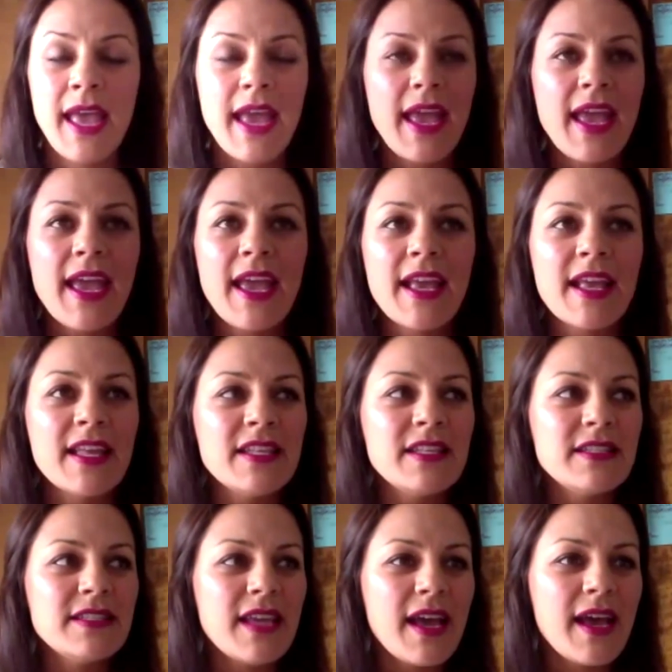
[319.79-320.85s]

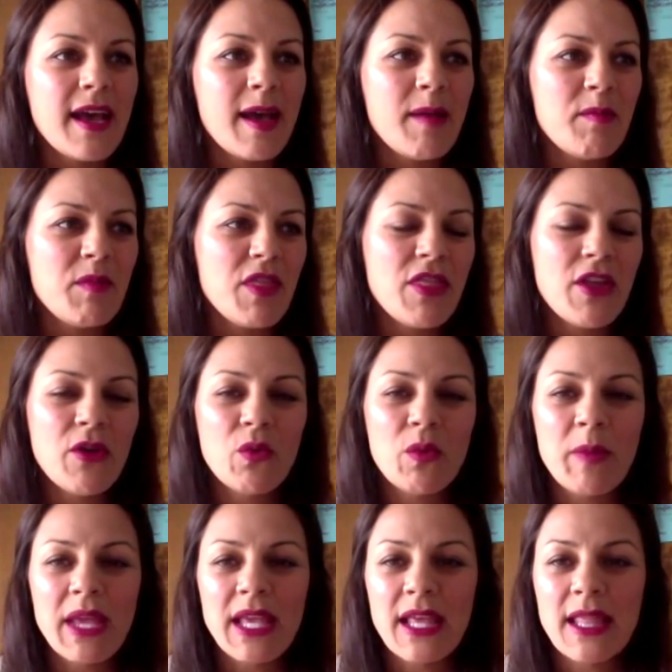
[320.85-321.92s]
And we're
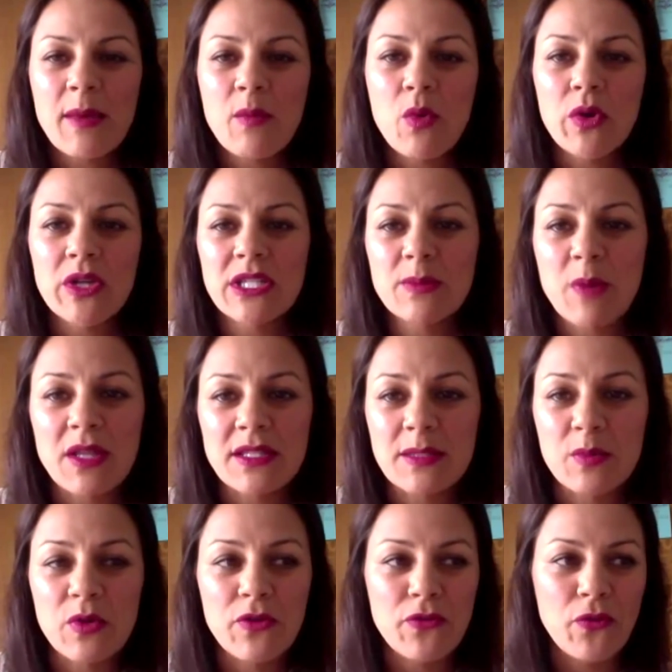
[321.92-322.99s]
making them more
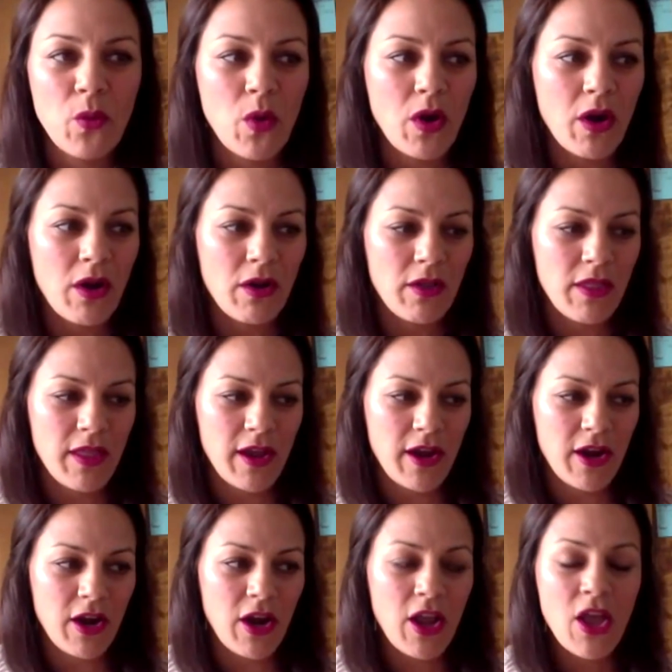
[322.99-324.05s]
responsible for
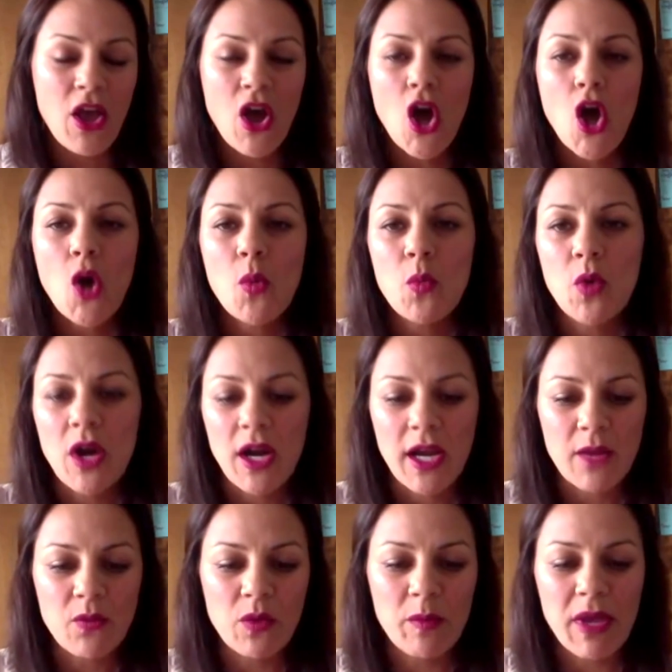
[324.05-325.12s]
their homework,
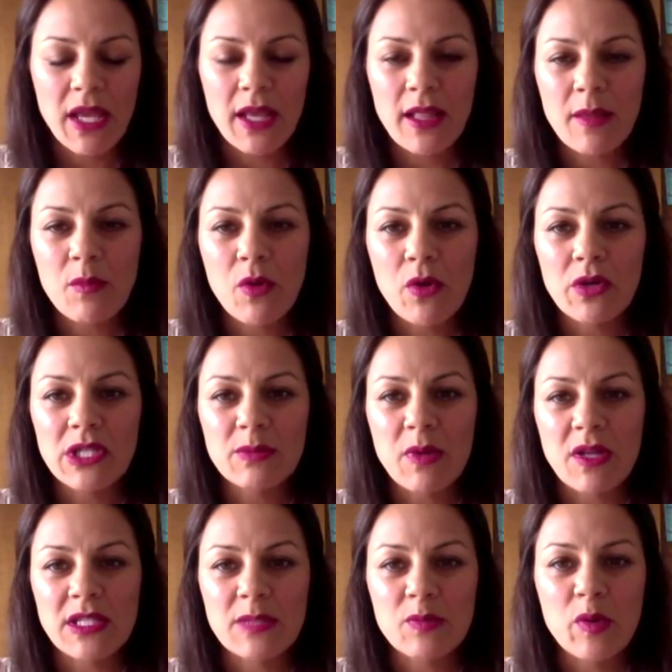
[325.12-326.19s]
and we're making them more
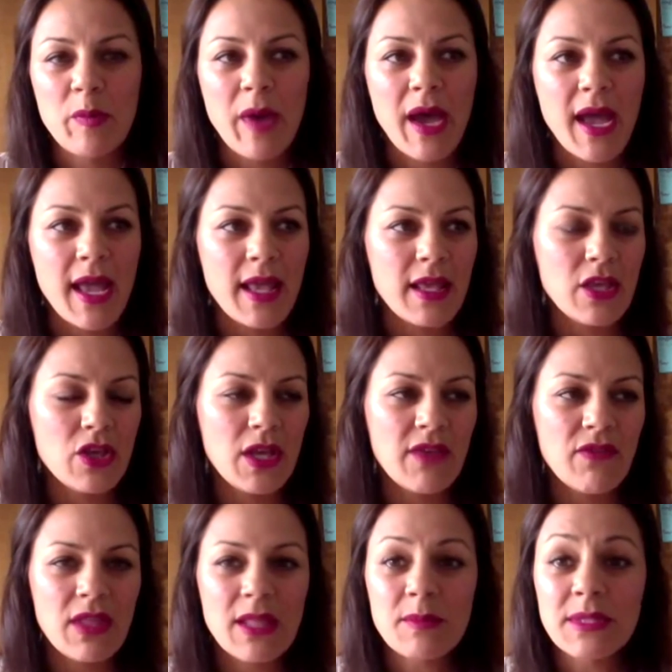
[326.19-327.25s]
responsible by
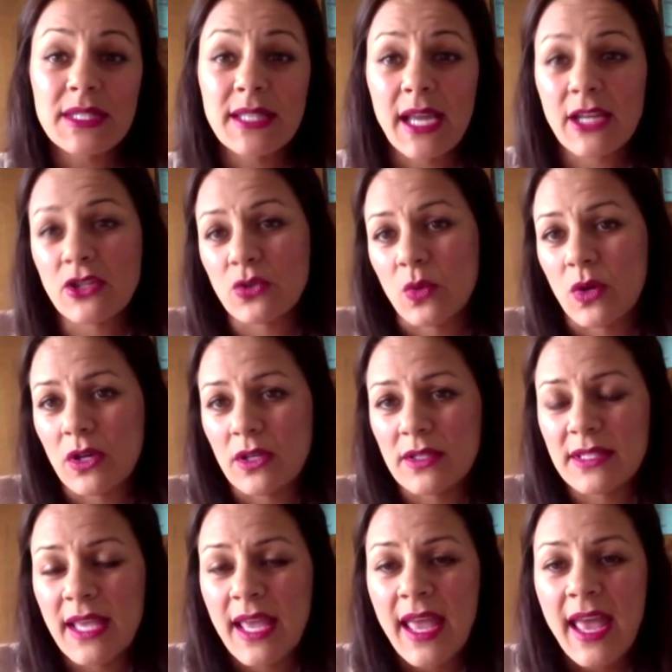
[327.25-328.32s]
giving them
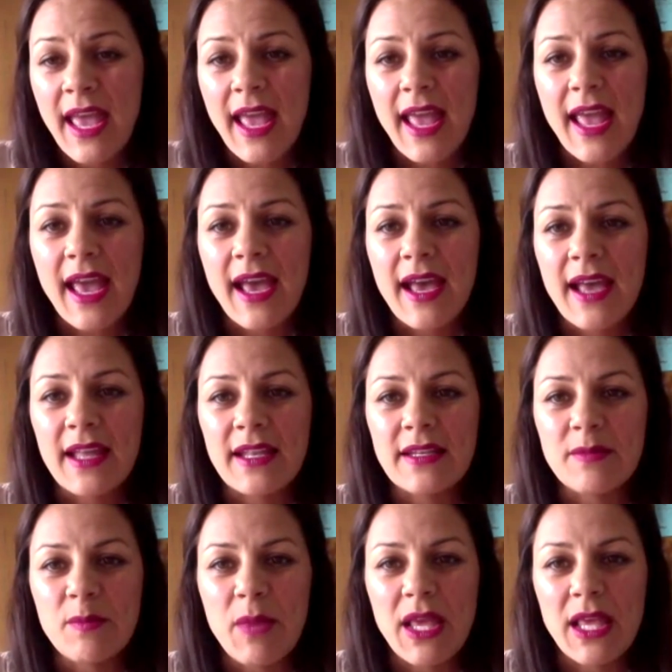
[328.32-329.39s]
schedules
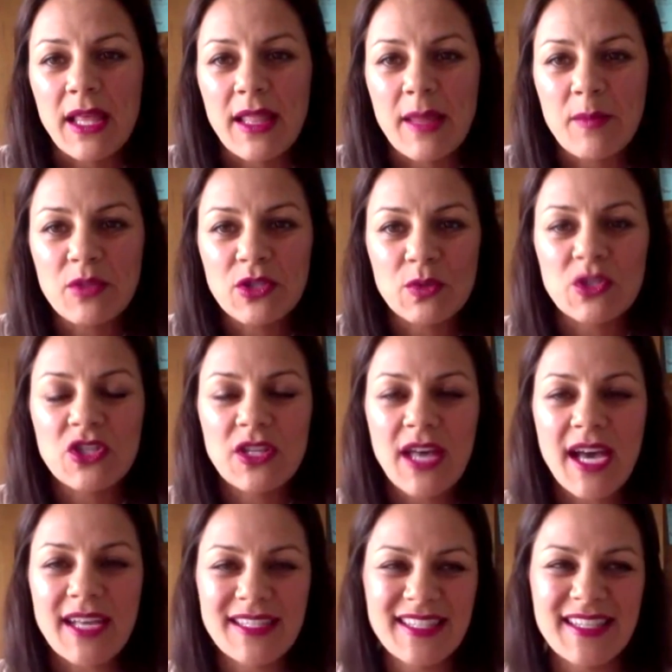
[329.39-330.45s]
and making them switch
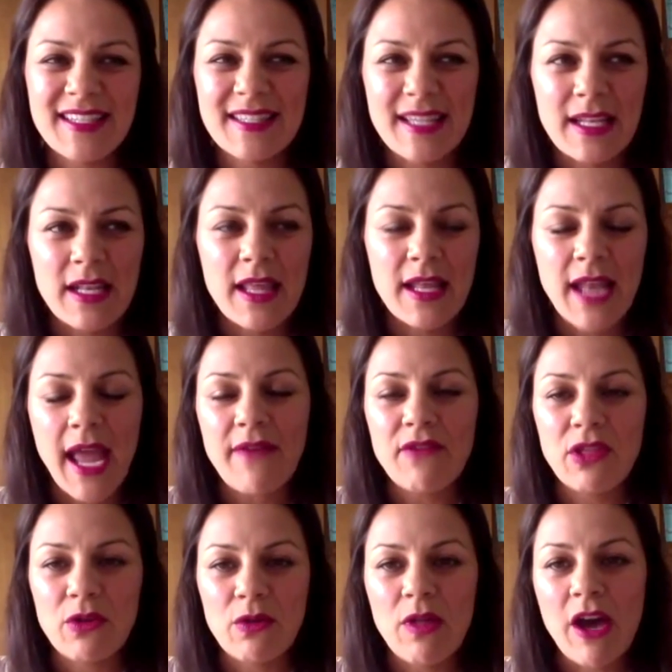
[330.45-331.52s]
classes and then having
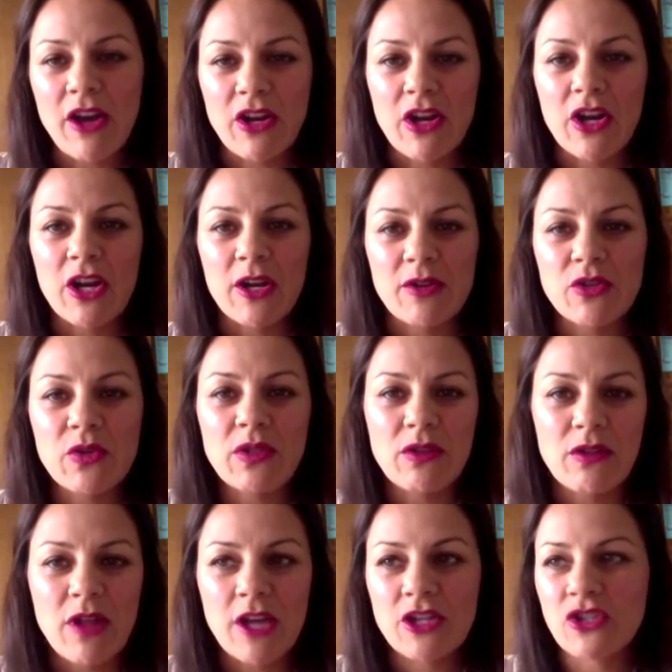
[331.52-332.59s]
their locker and doing their
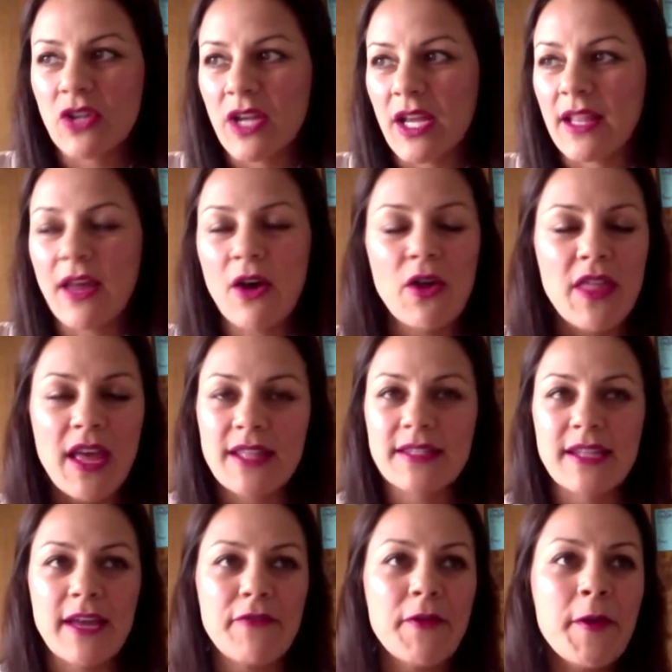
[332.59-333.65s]
laundry and all that
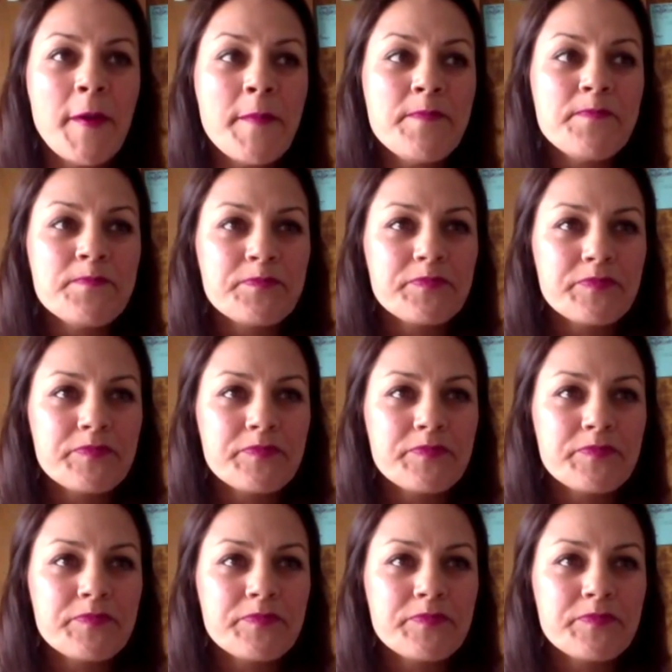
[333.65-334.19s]
stuff. Mm-hmm.